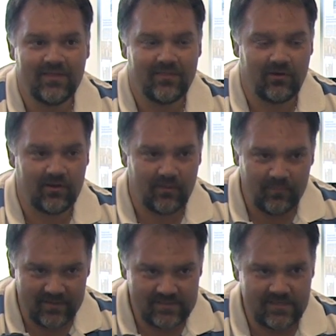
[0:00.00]
There are
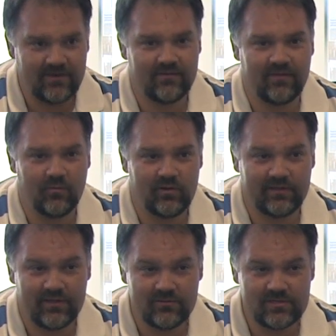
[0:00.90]
companies here that
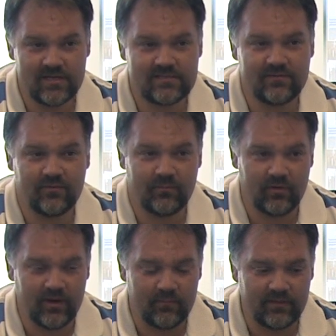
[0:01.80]
will use us if we
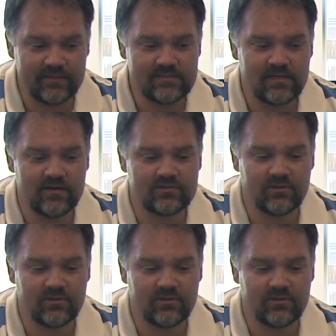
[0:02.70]
put airplanes there.